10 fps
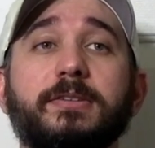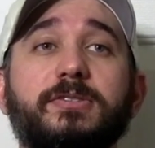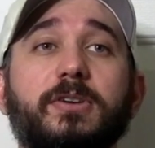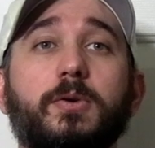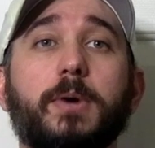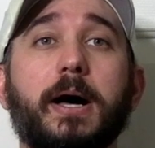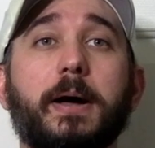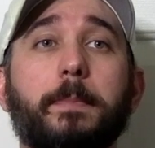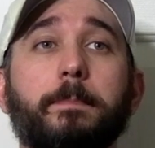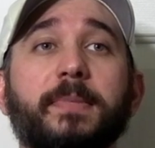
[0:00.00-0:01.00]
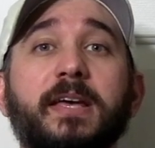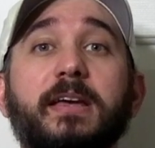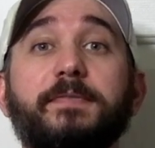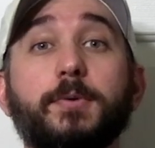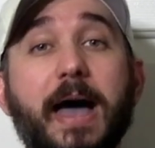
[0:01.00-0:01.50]
So
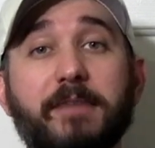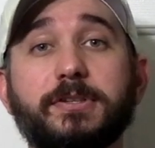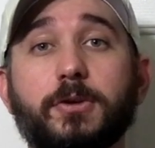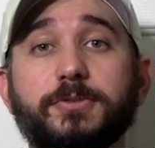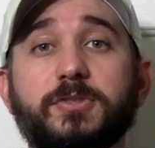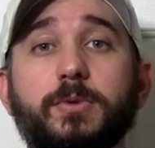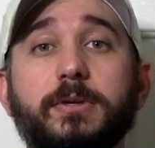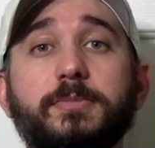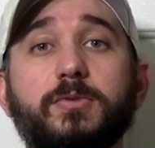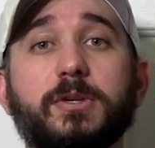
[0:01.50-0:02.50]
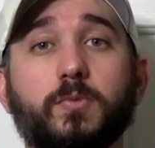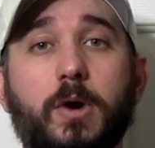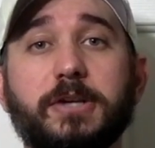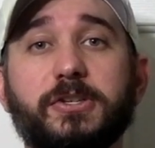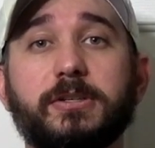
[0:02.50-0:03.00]
if you have Adult Swim, you can
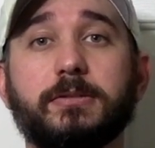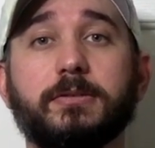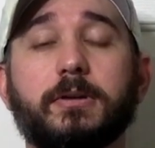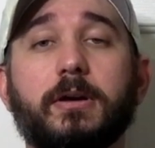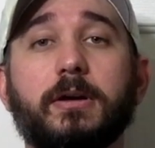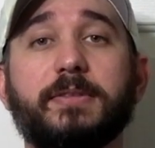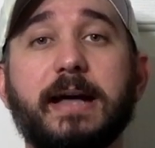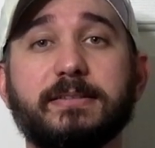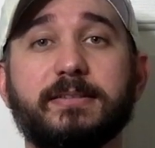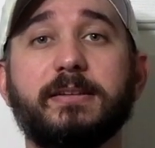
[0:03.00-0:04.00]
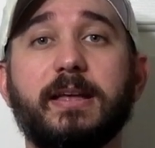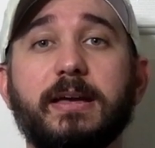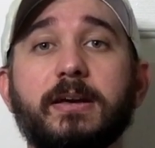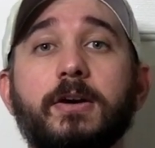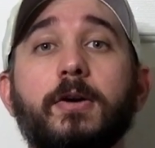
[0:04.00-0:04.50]
watch it that
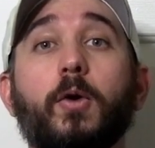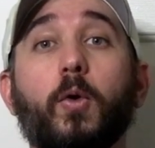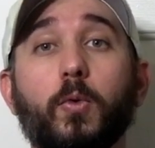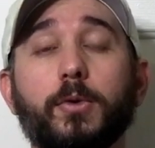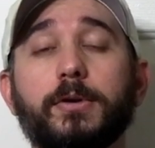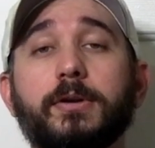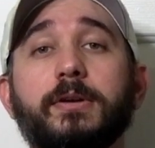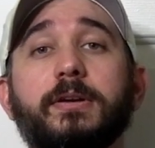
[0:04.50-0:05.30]
Sunday, or